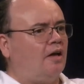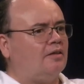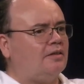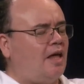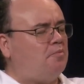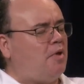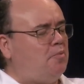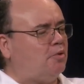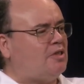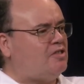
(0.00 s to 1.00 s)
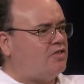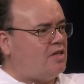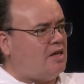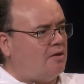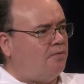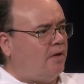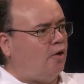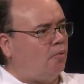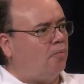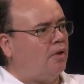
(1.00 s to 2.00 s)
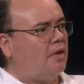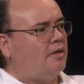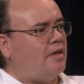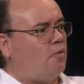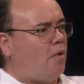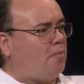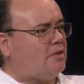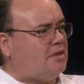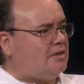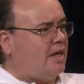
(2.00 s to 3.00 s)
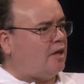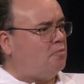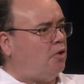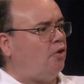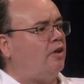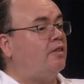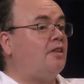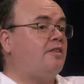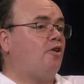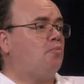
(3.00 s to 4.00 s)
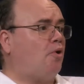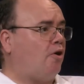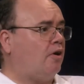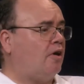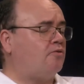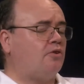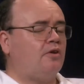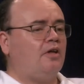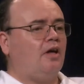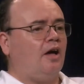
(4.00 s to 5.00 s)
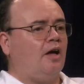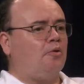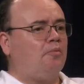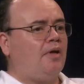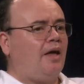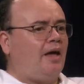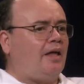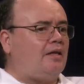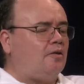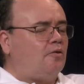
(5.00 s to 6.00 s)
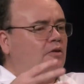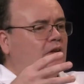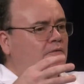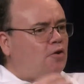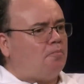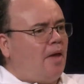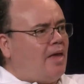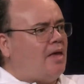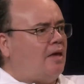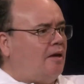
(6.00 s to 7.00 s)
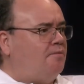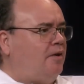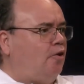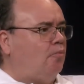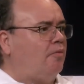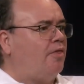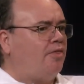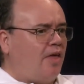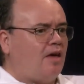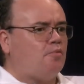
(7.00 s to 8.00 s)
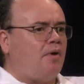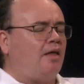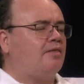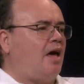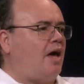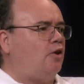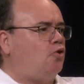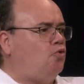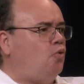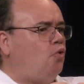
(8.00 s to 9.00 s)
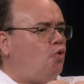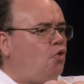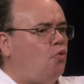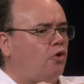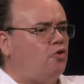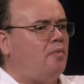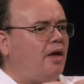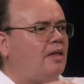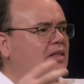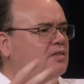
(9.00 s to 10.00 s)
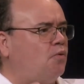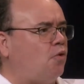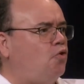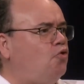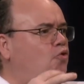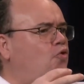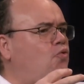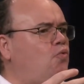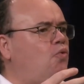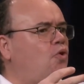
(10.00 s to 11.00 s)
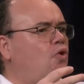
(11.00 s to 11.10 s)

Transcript: let people see a film that represents that community and that they're a part of. And if you're making a film, think about that. Who are you making this for? Who do